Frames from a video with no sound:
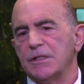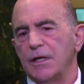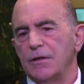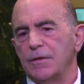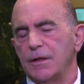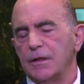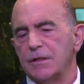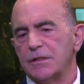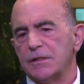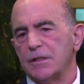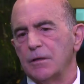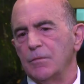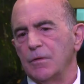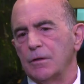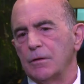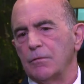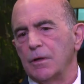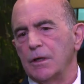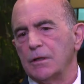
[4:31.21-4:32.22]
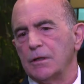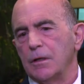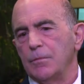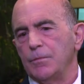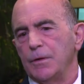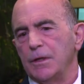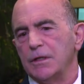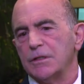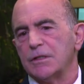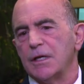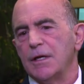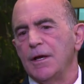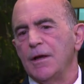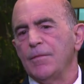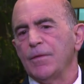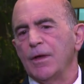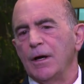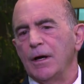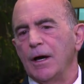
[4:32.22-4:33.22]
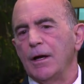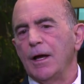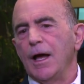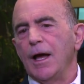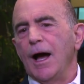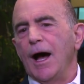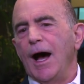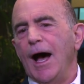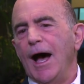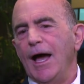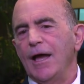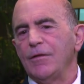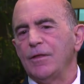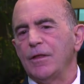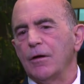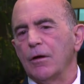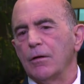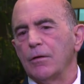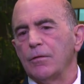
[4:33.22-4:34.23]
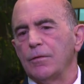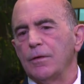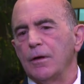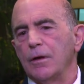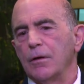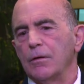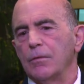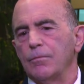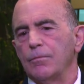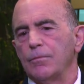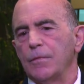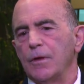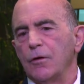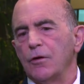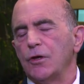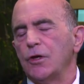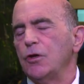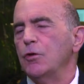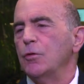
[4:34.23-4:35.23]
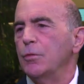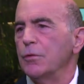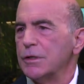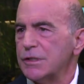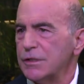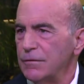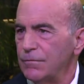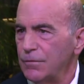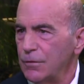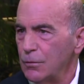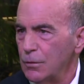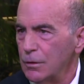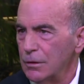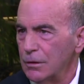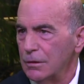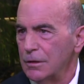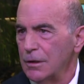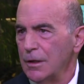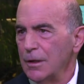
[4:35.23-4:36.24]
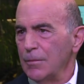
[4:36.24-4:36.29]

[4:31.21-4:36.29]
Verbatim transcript: I think some of the great companies uh, hide their, their, their hubris, if you will.